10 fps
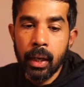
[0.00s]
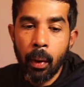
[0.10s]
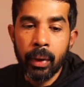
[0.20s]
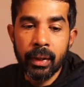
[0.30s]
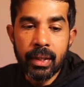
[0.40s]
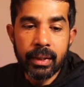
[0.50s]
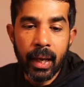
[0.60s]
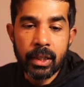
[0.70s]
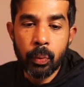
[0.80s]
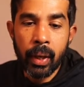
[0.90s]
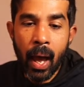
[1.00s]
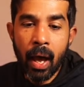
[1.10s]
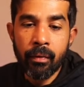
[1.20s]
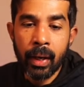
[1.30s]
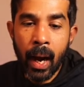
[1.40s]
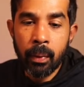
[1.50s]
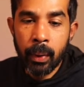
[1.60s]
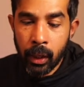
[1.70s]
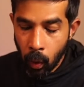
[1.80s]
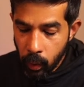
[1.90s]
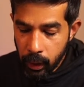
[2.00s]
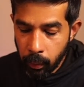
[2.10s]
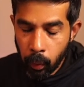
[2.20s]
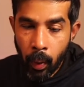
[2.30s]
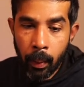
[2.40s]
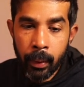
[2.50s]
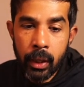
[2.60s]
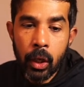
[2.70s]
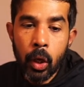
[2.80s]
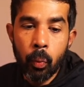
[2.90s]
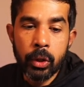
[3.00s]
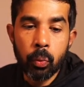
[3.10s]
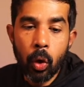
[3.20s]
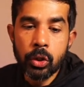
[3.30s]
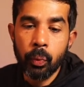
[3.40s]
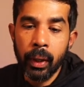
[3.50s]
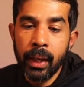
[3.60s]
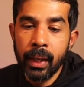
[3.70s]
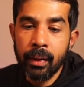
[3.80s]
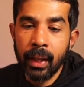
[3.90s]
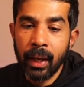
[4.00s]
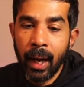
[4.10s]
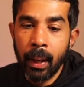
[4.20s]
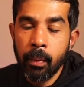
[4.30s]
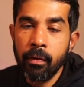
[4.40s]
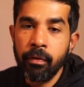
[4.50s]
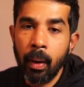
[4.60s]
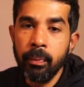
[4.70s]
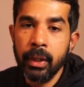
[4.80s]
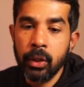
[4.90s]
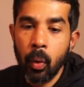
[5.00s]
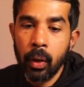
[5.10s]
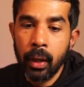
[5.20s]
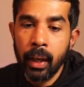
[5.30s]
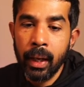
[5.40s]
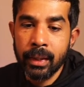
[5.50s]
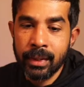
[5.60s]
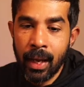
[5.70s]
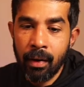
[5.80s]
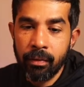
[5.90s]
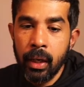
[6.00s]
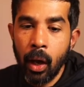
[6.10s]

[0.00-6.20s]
Now in this case, we have an admin-only requirement, which was reading the claim from the the token itself.